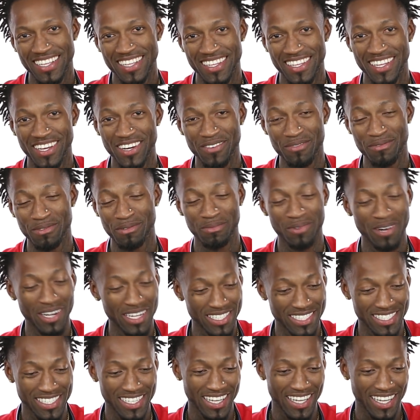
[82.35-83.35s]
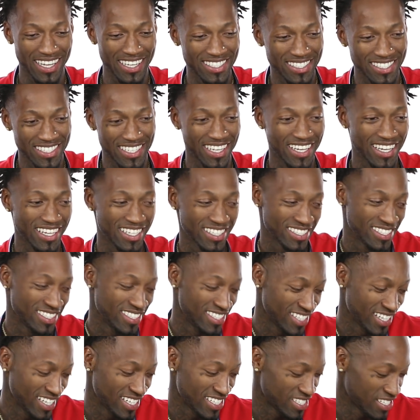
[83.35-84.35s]
That was my boy said. He said she
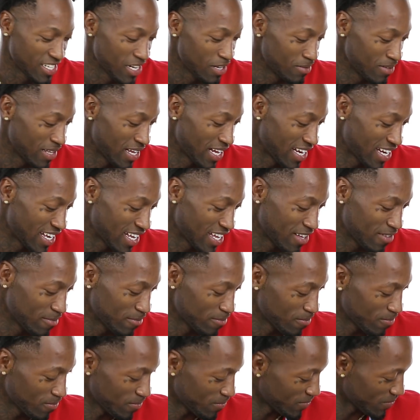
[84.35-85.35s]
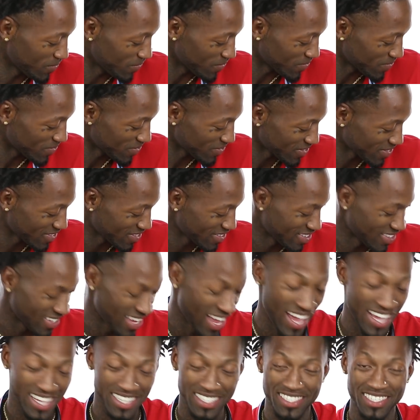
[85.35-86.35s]
said something like that.
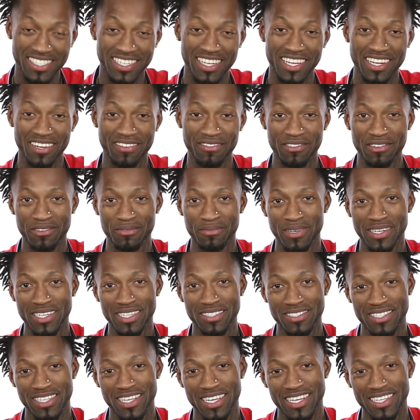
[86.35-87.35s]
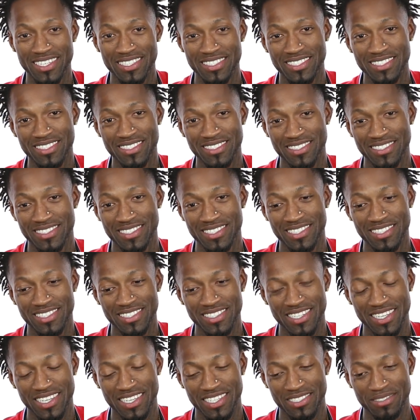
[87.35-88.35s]
I didn't see the interview, but he said she, she
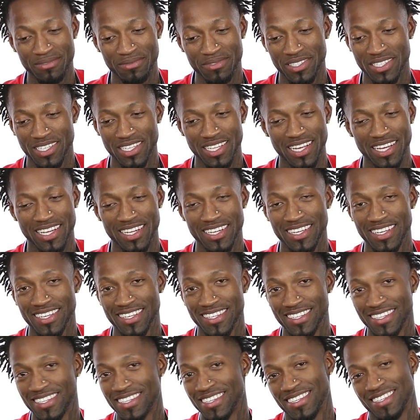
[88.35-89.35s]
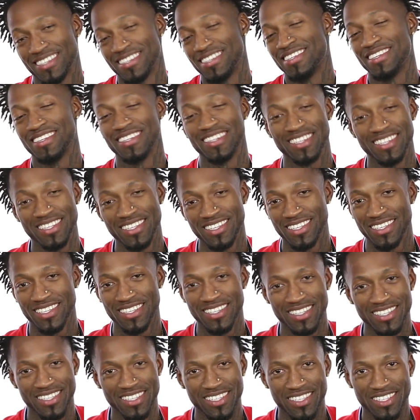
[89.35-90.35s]
said some shit like that. Mm.
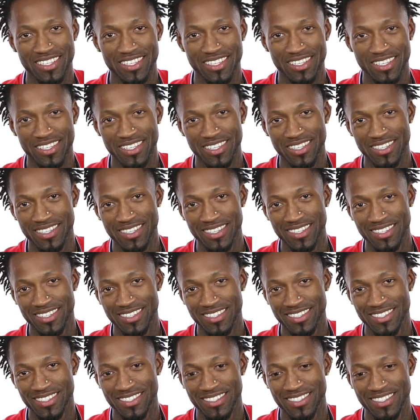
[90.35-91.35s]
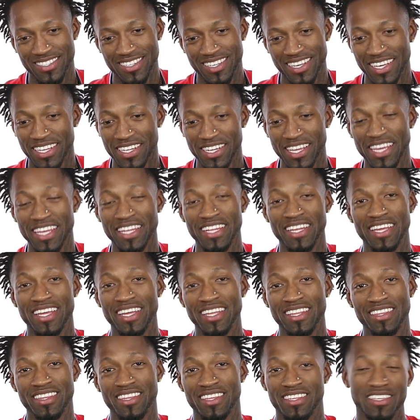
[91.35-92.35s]
Um, and, and,
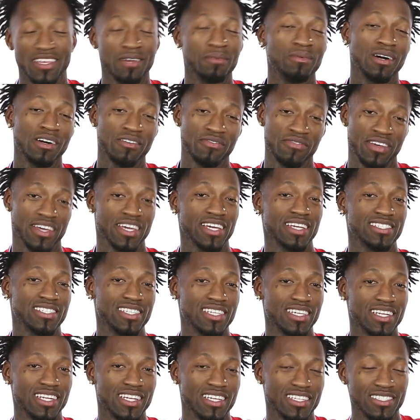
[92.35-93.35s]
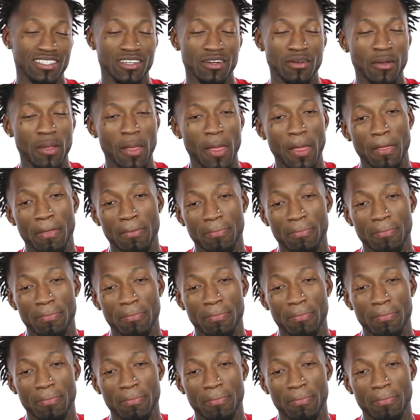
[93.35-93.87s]
and some of her fans said that, so.